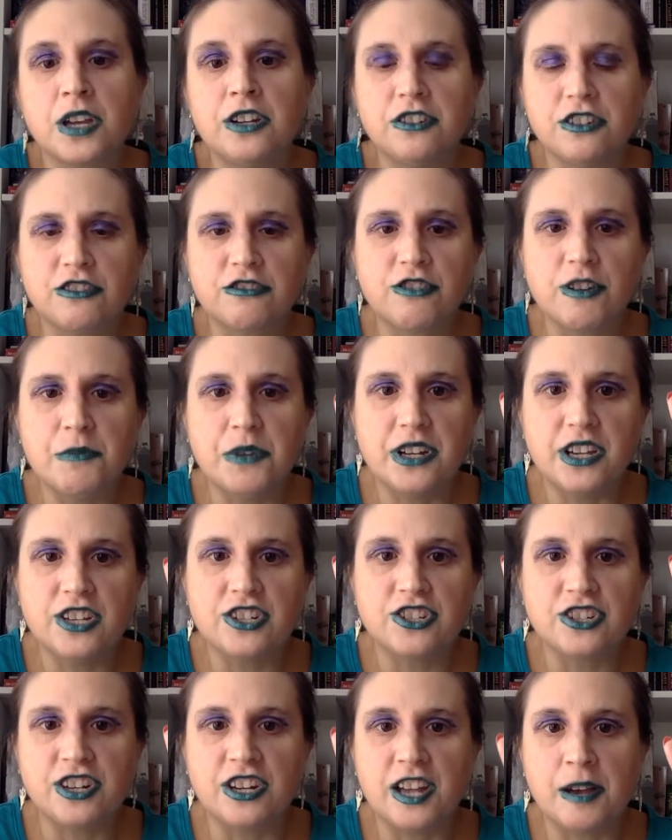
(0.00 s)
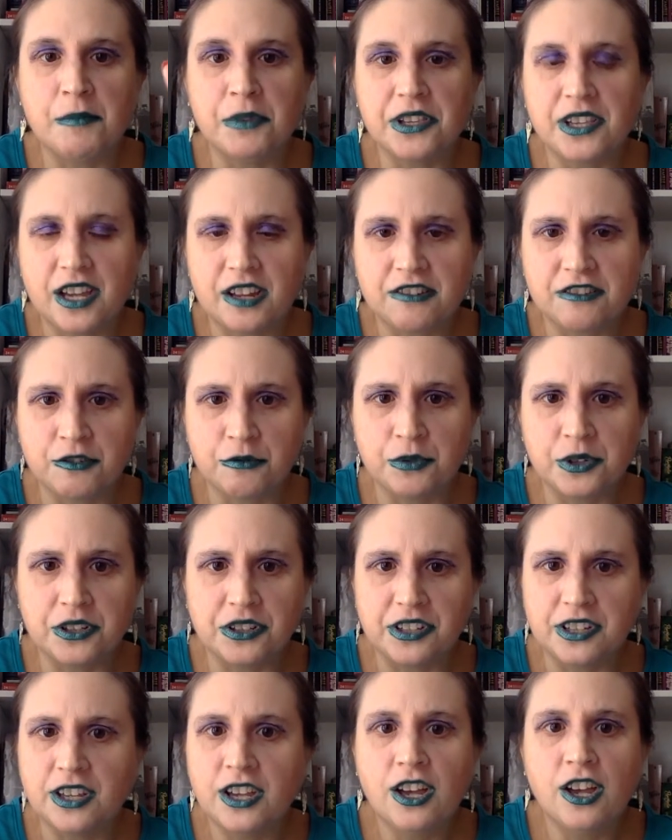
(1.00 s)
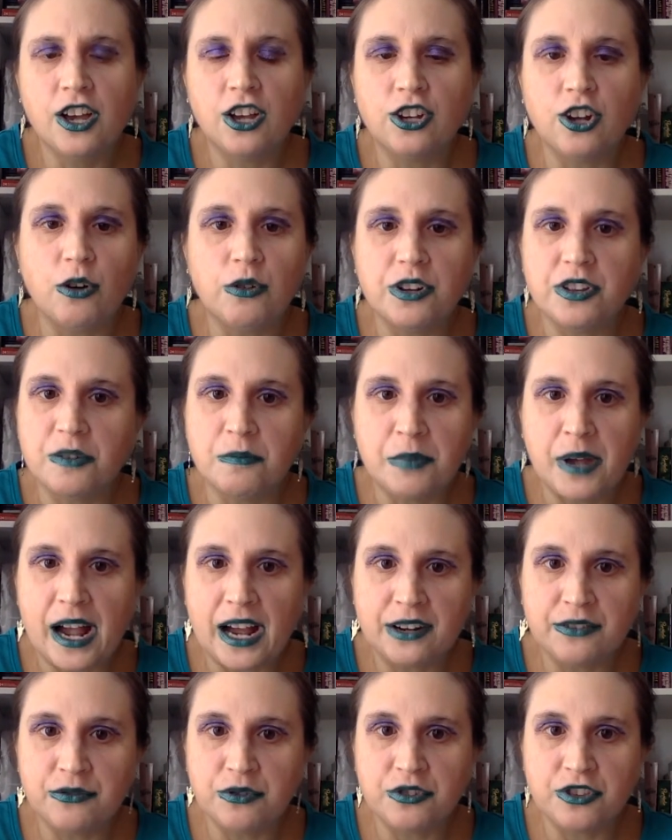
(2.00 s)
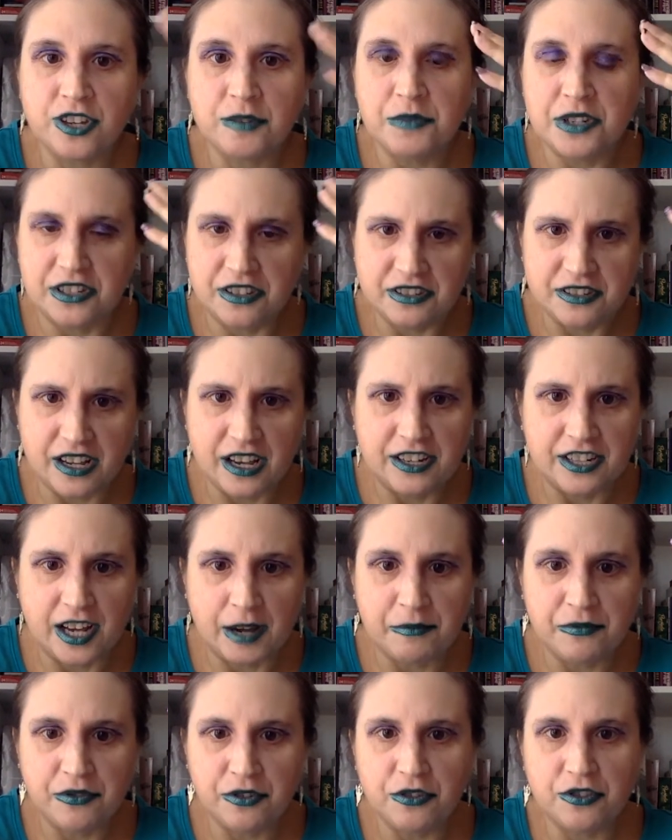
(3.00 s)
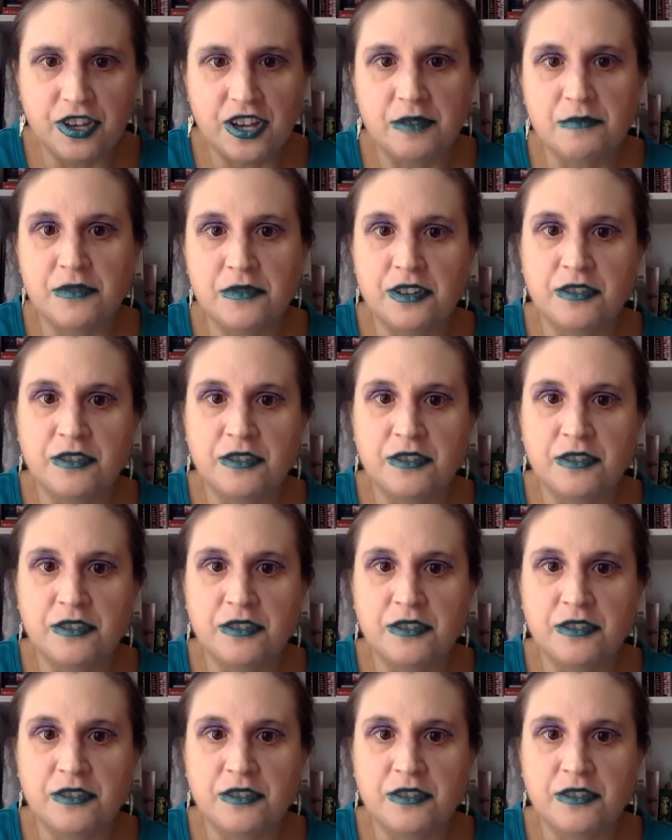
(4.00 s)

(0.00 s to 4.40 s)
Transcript: discrimination, and Emily has to really go to the bat for them and stand up for them.